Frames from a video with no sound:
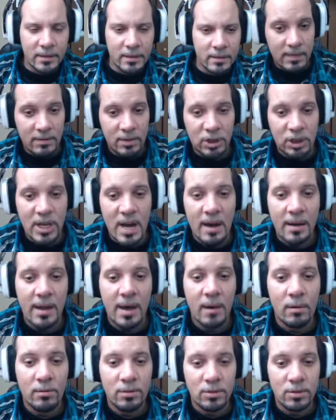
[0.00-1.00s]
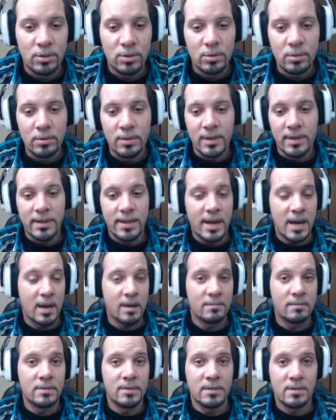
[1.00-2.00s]
Give a shout out to the
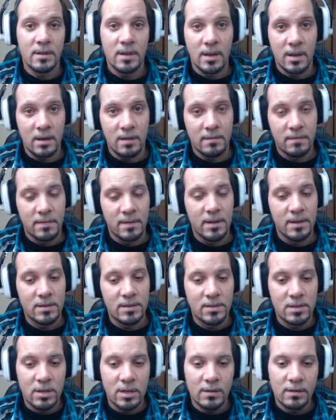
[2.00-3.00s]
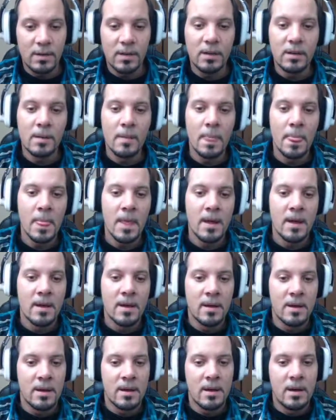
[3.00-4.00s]
devs of this server.
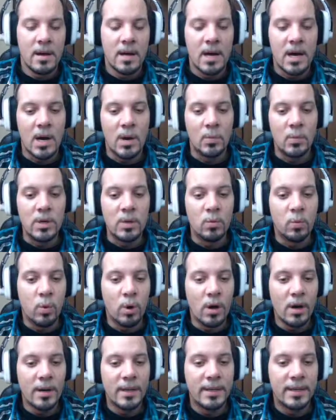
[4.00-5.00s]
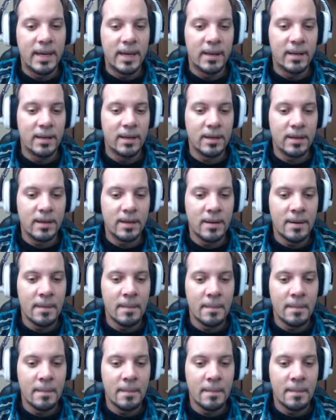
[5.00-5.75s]
We were getting